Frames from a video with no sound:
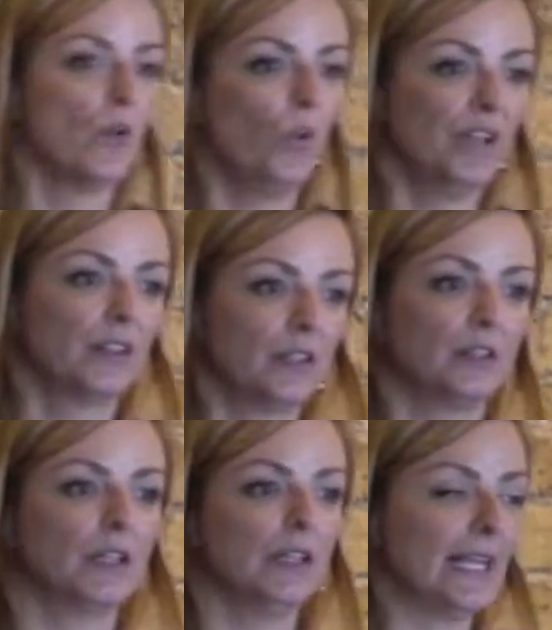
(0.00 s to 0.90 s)
with
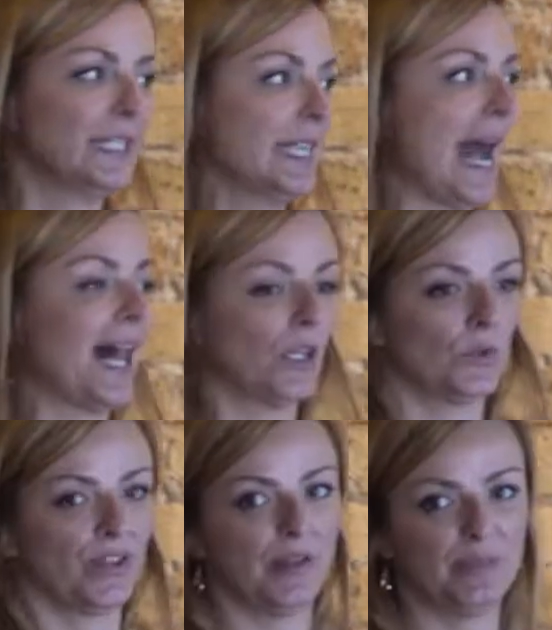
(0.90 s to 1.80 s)
the LinkedIn
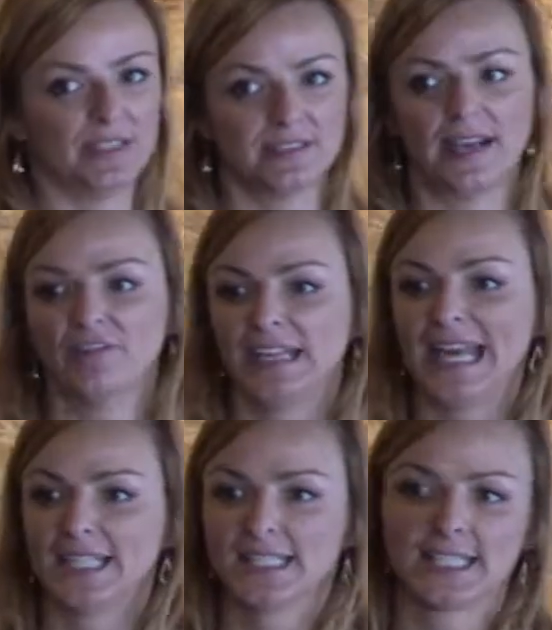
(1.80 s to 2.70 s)
algorithm instead of
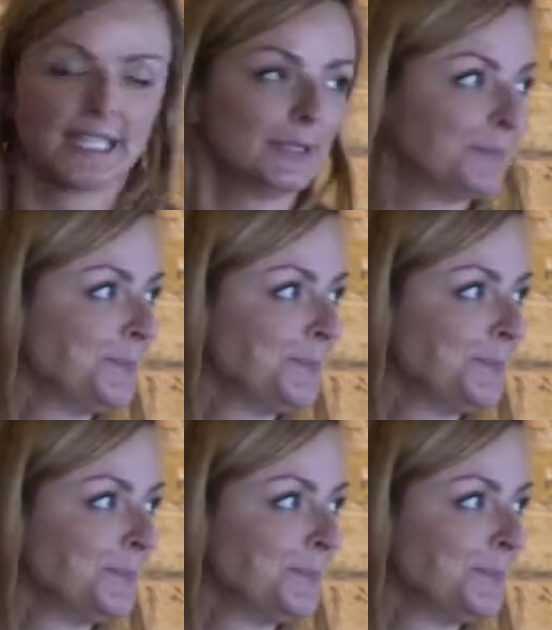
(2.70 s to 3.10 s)
against it.